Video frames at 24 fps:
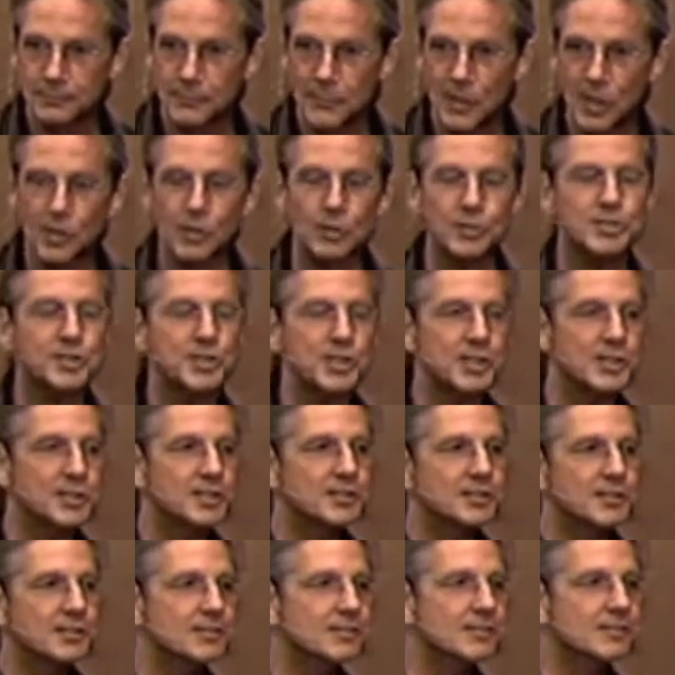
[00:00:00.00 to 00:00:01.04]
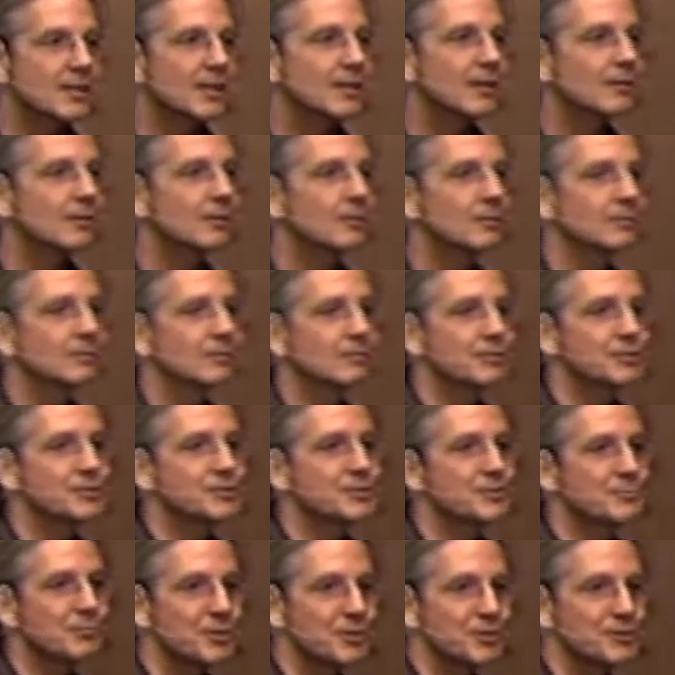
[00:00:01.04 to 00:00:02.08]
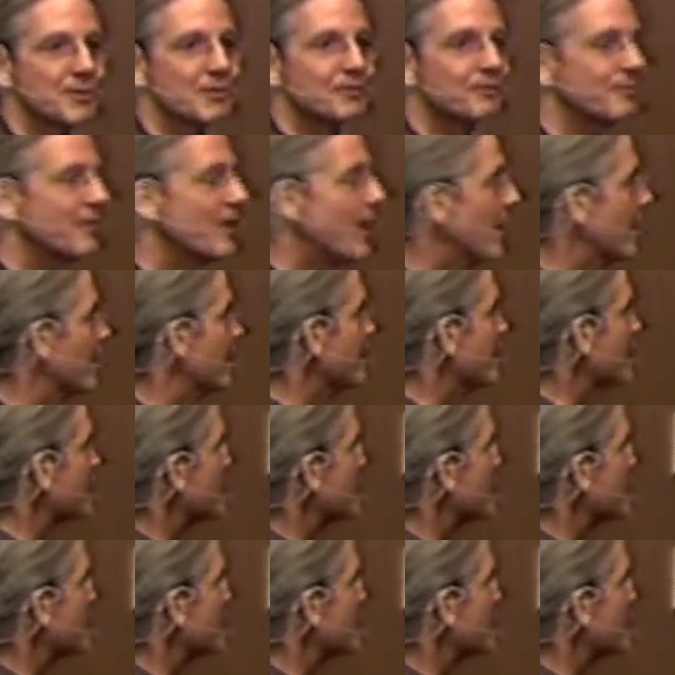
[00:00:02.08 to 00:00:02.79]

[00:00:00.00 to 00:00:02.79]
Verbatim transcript: You know, it's easy to tell when somebody's on fire for